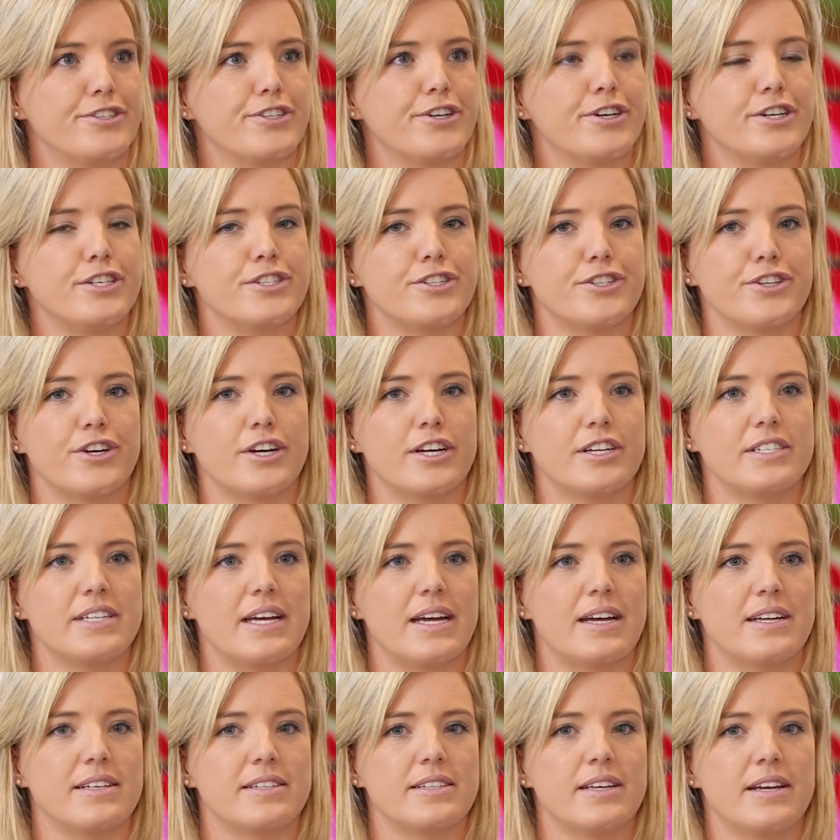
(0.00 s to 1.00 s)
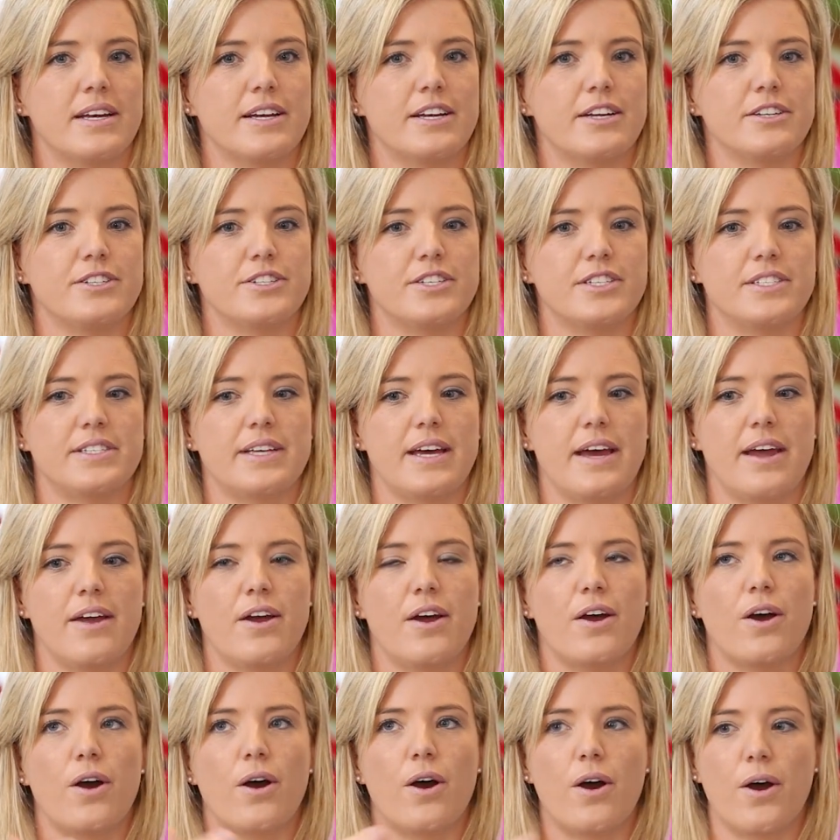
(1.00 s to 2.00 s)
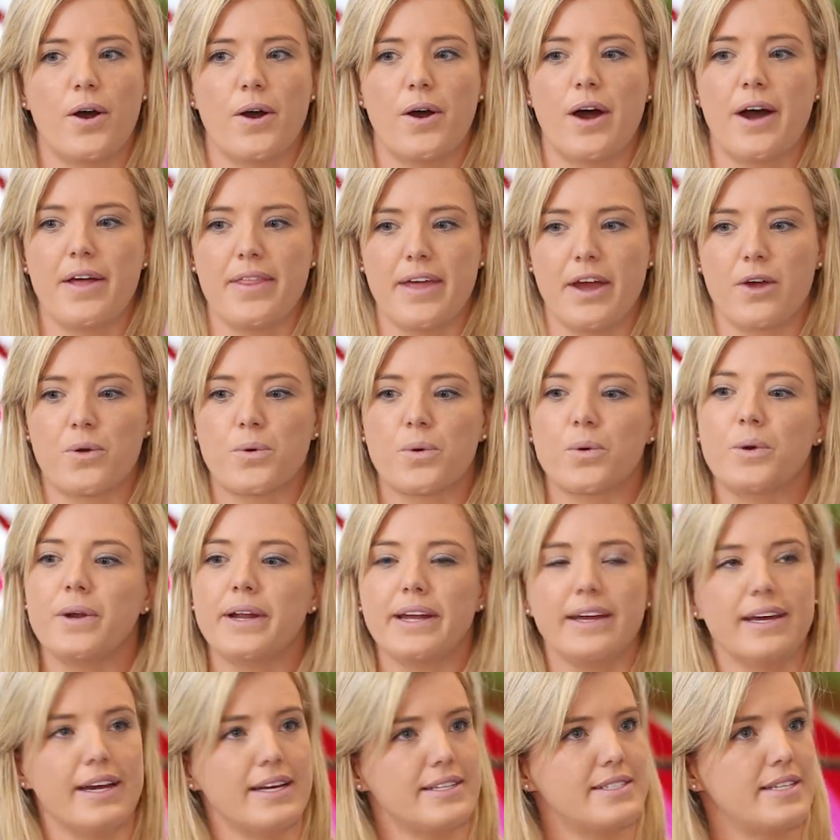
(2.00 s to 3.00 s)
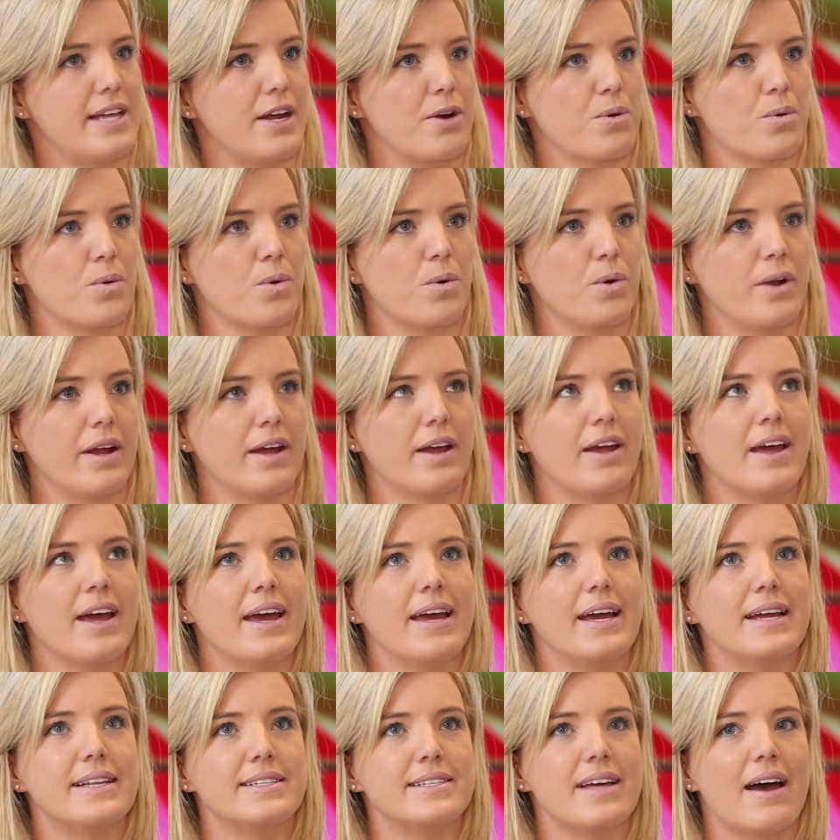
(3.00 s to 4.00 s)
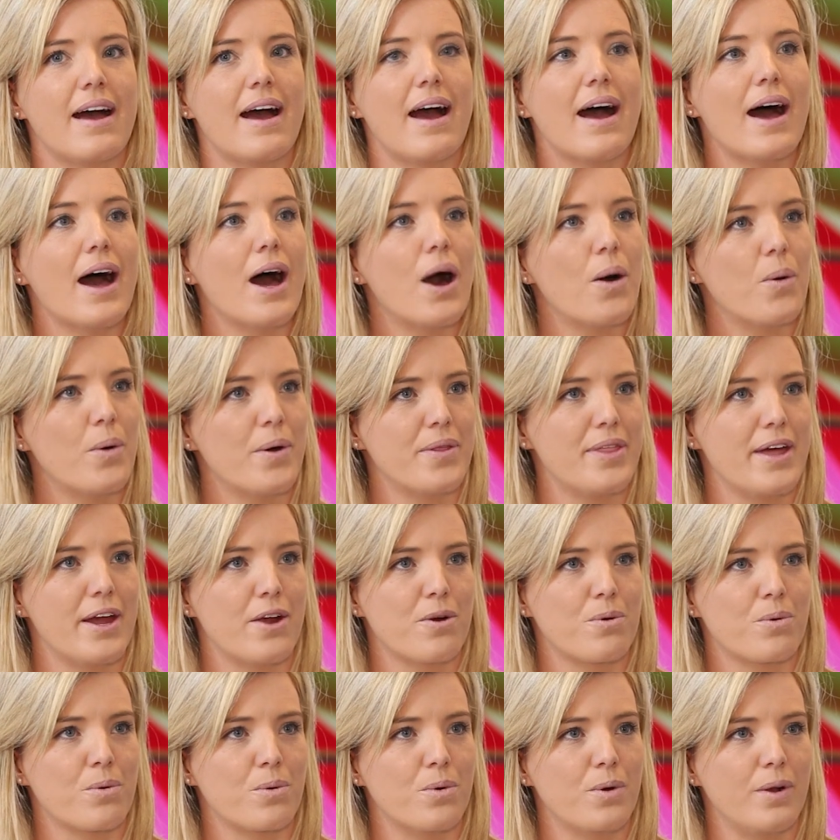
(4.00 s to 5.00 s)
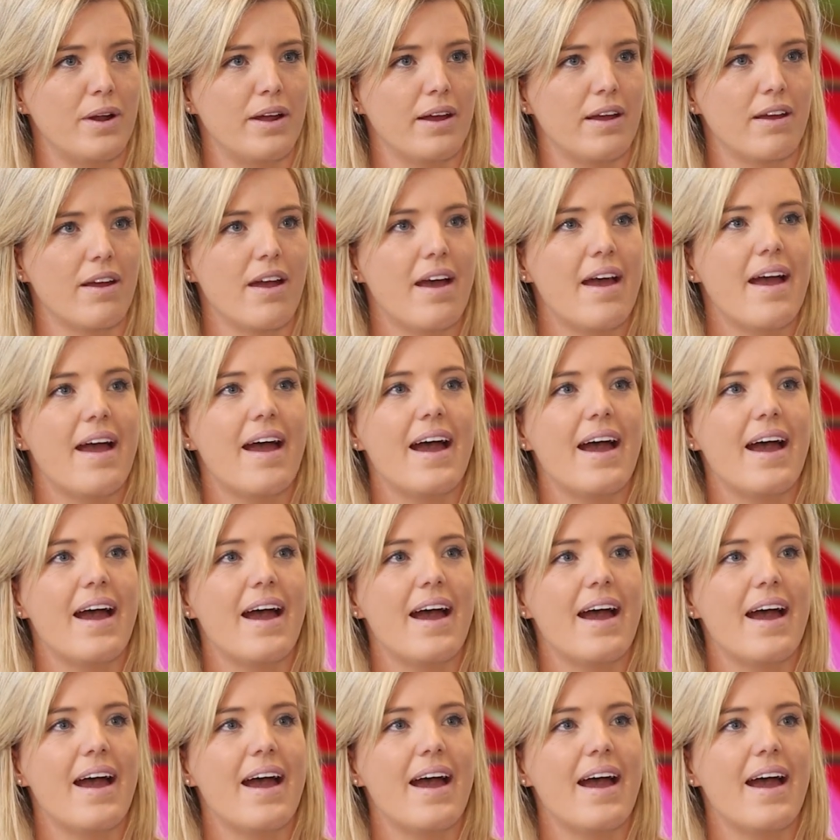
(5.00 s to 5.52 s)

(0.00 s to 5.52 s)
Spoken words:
So it's not as to say, oh, are they crawling? Yes, they're crawling. It's how are they crawling?